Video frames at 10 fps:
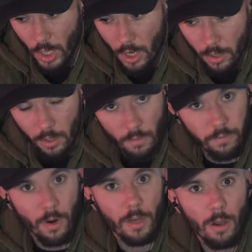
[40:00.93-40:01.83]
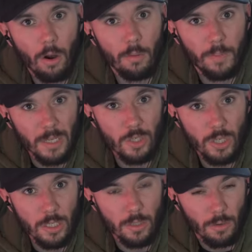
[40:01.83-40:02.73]
dong on the front R P
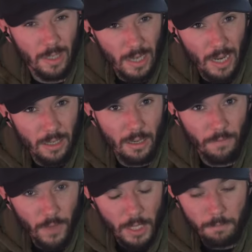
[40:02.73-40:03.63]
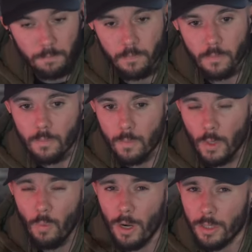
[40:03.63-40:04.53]
Gs are designed to defeat.
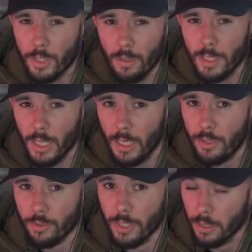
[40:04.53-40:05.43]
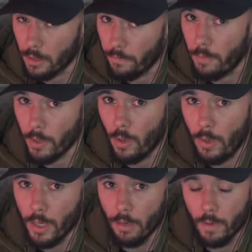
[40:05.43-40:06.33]
Where it starts to get interesting, to flip the
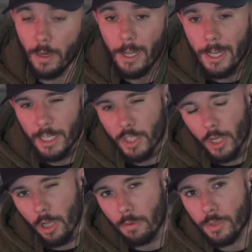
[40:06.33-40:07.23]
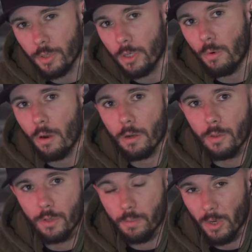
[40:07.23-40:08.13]
coin over, is the closer you are to
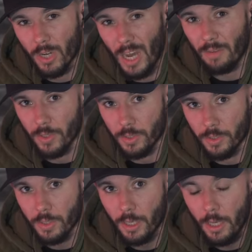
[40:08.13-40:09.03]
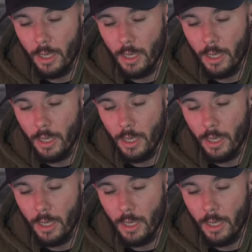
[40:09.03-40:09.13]
those Merkavas,